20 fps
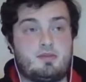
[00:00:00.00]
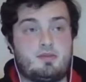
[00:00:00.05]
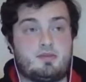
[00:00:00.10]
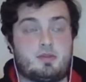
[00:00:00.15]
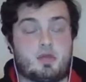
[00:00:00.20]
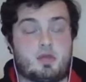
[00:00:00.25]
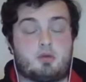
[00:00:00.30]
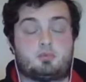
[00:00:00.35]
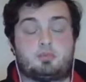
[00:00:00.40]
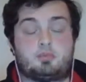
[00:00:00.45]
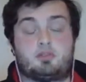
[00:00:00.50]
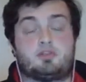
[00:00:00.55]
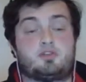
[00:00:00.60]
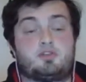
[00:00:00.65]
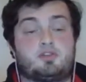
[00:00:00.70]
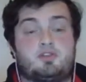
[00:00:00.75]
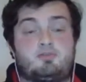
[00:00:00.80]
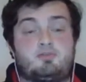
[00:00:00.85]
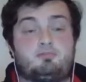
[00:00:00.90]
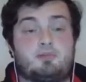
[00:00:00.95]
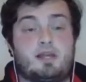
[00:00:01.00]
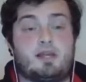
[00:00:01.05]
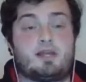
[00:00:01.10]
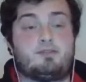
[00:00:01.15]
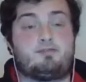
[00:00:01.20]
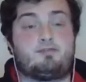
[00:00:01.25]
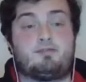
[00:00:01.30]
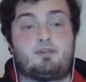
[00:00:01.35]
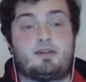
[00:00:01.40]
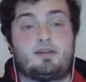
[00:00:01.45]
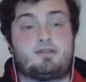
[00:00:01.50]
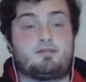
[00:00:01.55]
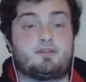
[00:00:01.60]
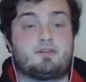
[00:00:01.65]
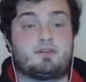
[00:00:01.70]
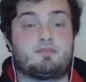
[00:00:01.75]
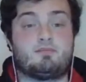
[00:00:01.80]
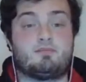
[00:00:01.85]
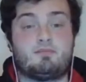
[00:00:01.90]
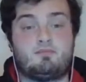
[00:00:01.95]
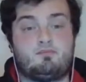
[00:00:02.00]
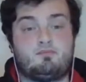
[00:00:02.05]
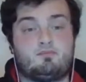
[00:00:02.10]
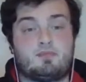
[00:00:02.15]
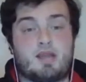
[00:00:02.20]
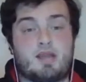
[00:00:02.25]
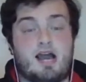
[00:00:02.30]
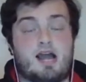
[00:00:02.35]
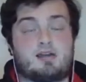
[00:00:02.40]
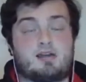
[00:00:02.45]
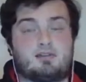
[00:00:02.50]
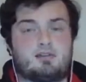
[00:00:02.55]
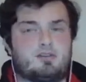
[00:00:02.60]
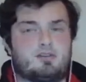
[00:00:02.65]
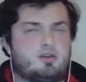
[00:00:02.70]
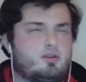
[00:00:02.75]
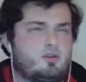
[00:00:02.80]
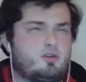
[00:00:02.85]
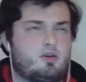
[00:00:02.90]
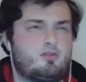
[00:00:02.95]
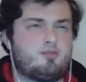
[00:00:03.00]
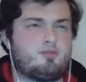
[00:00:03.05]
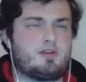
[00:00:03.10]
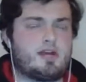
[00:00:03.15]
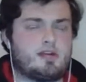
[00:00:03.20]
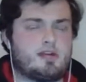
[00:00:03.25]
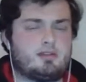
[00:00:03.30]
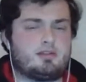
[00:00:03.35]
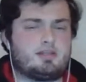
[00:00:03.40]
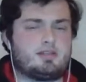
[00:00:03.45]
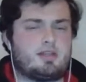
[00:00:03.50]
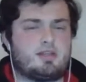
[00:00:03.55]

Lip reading: the options of playing for either Ireland or Northern Ireland.